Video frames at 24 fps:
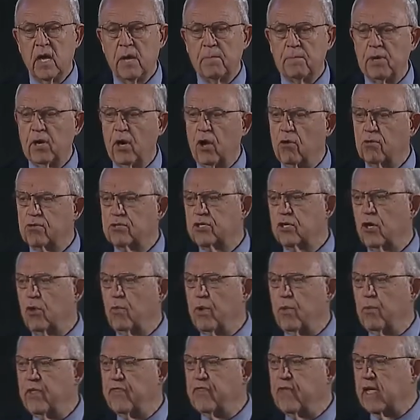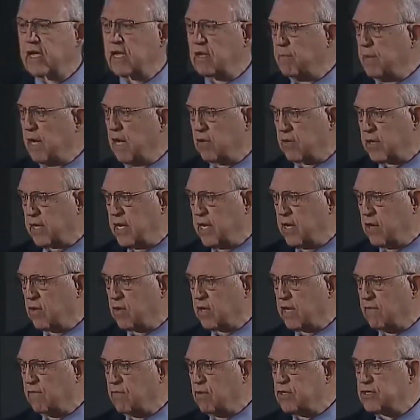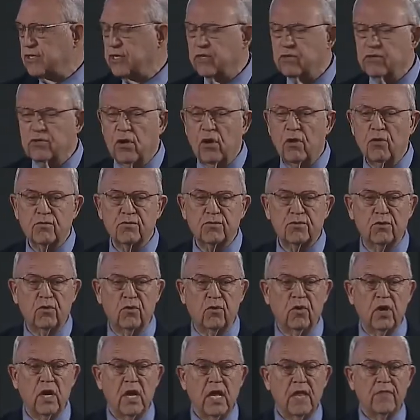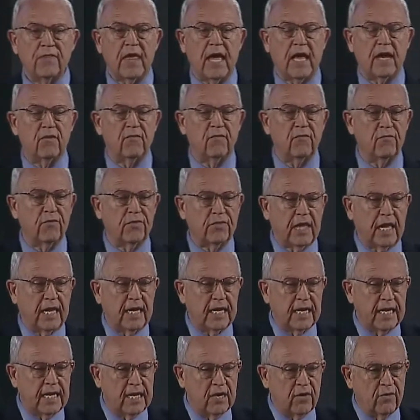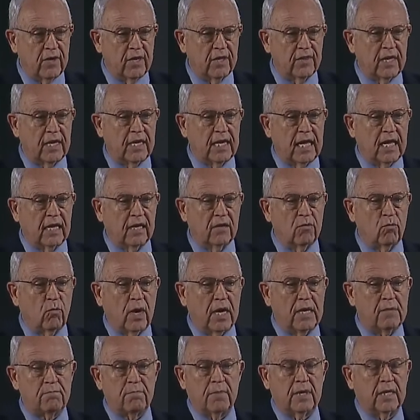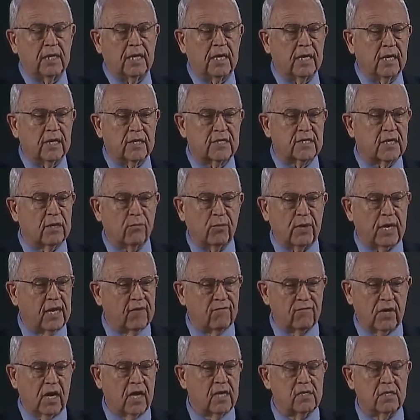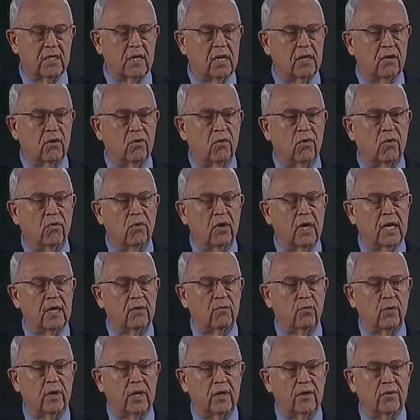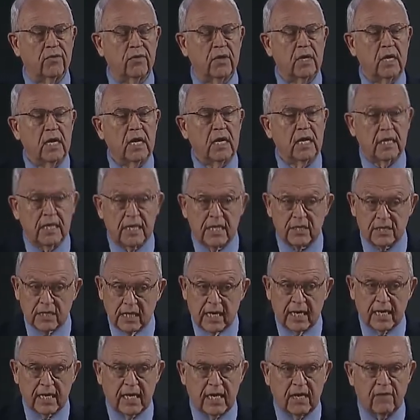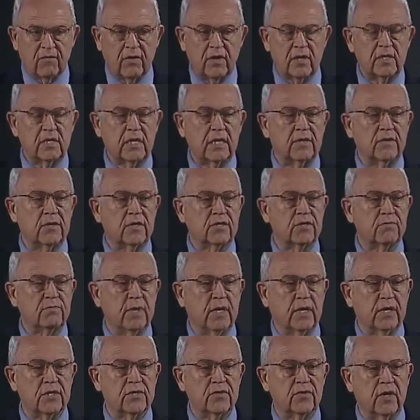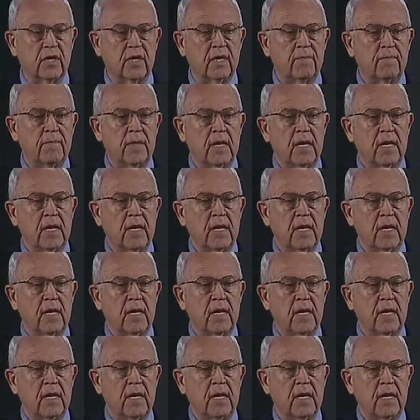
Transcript: But also when we think about caregivers, there's also that area that Ellen White begins that we have not done a whole lot with, at least I haven't in this ministry.